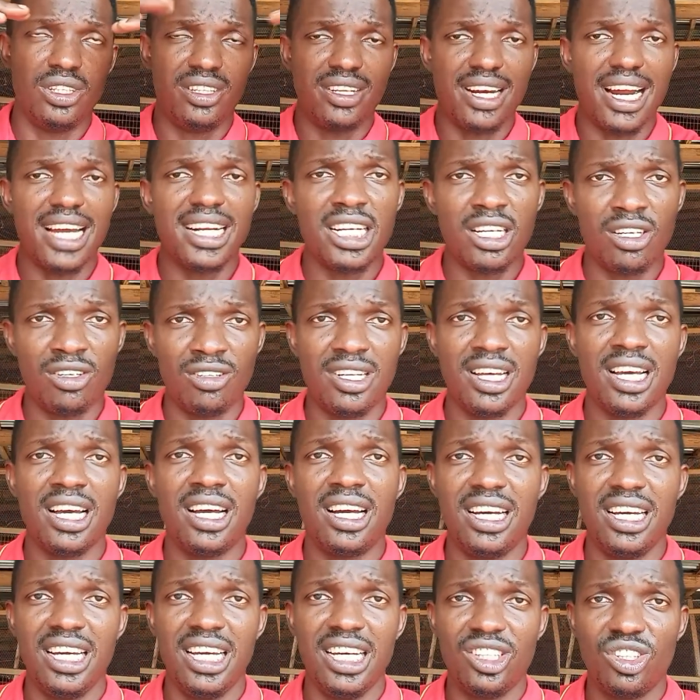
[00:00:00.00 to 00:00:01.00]
dry them
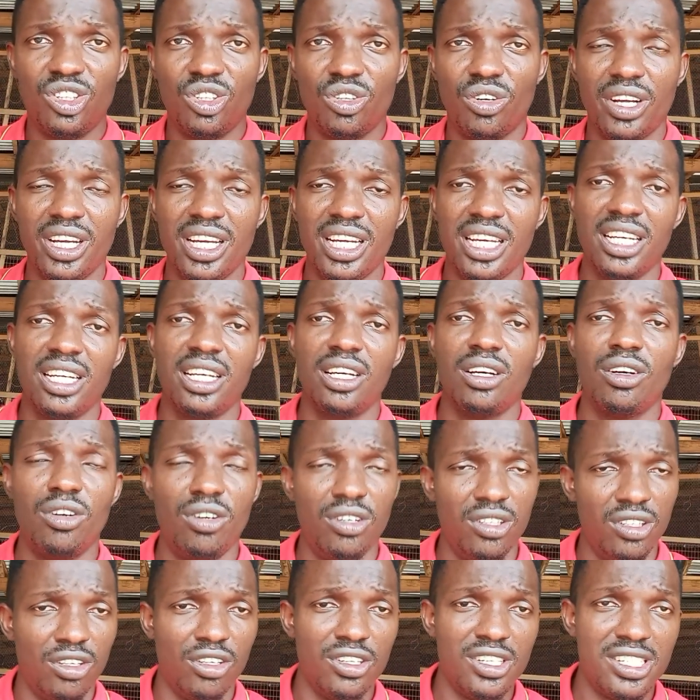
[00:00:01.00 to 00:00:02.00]
under a tree
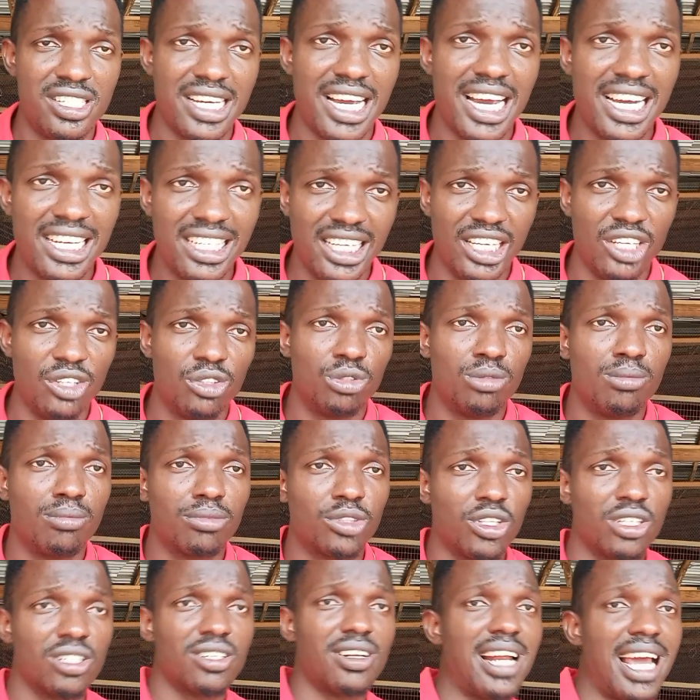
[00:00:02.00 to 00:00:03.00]
or inside a
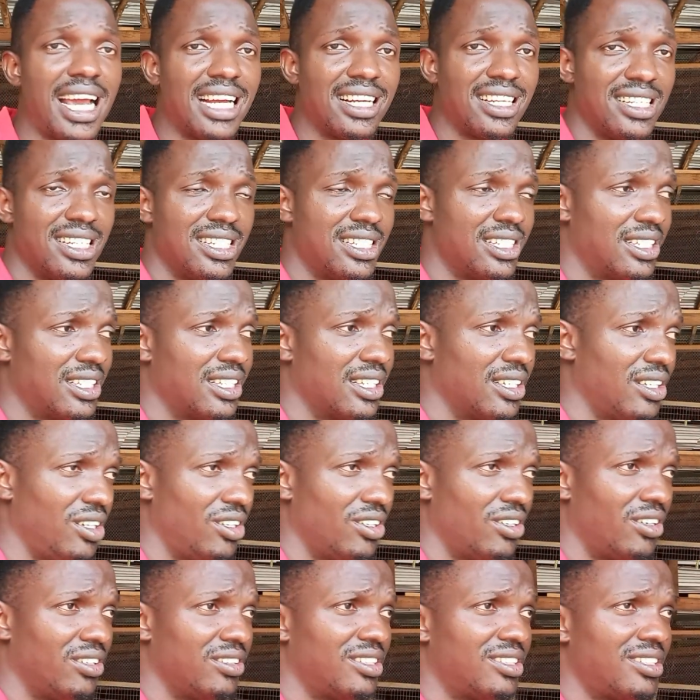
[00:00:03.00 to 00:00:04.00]
room just like this.
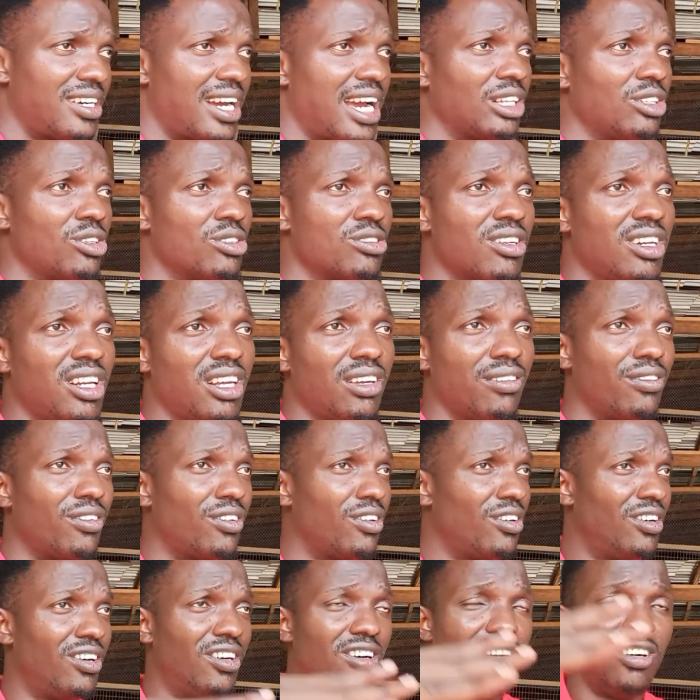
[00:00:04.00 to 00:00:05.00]
You don't dry those leaves
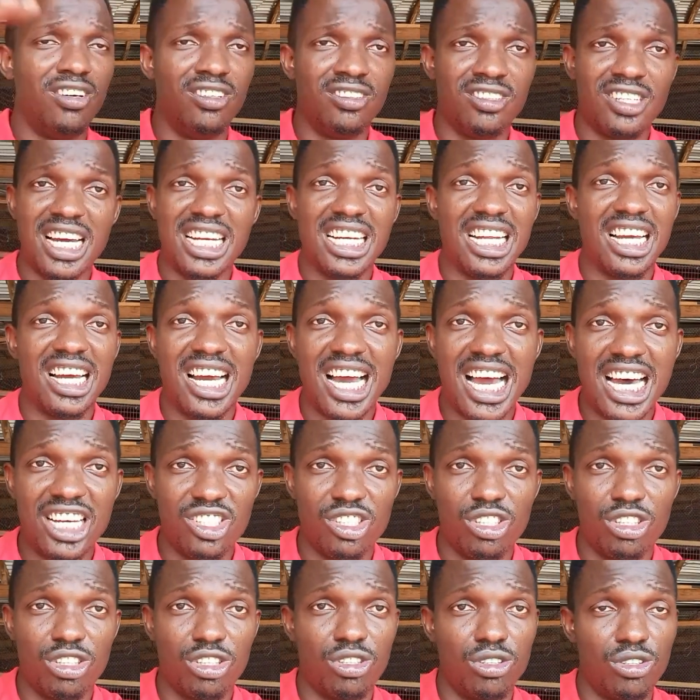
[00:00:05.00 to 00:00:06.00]
under the
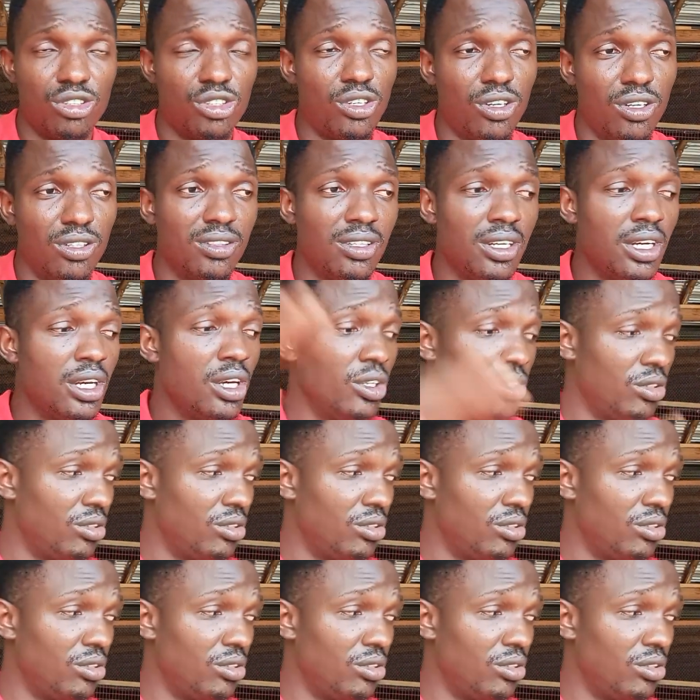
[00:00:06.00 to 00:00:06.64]
harsh sun.